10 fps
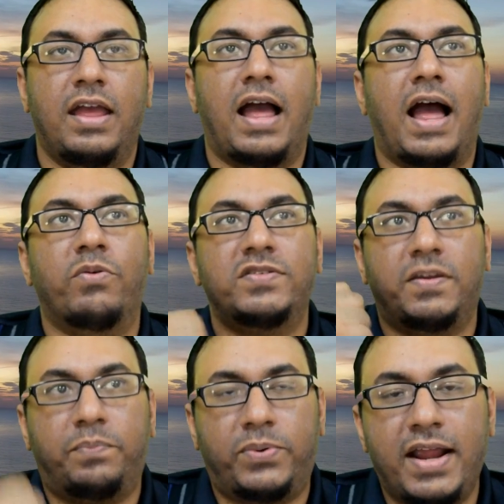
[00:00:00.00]
I was
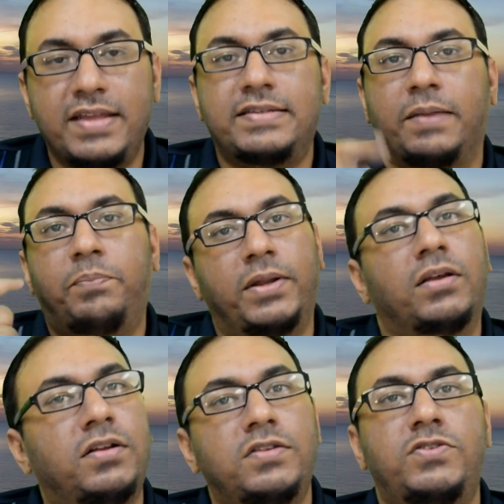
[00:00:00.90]
surprised that
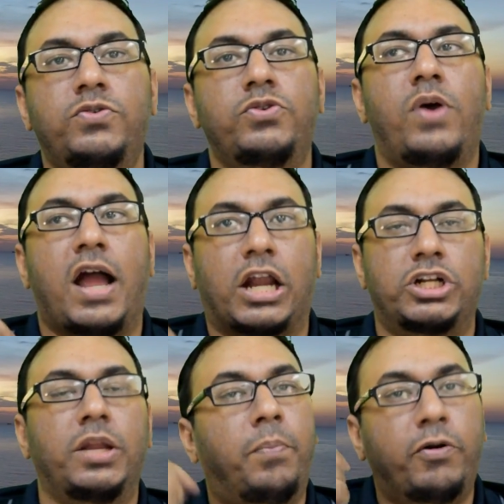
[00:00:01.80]
Pinnacle Studio
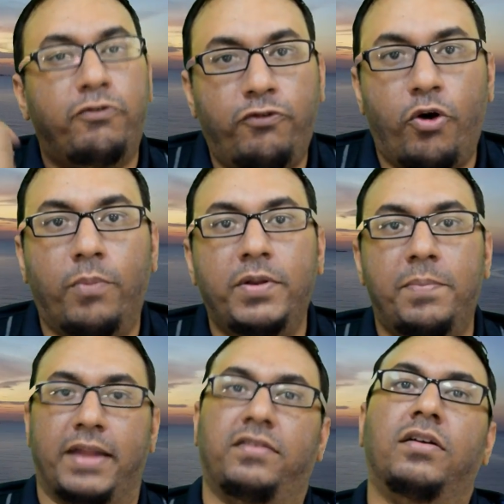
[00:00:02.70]
actually performed
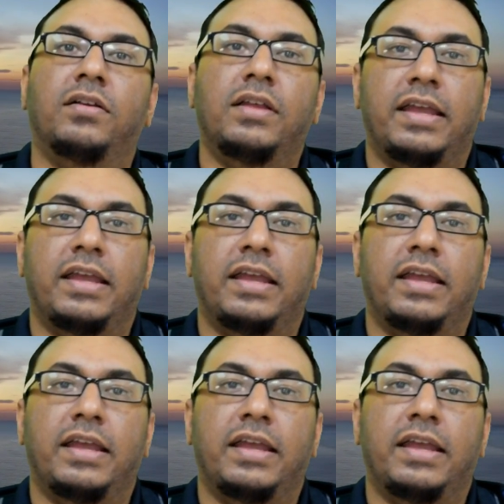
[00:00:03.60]
better.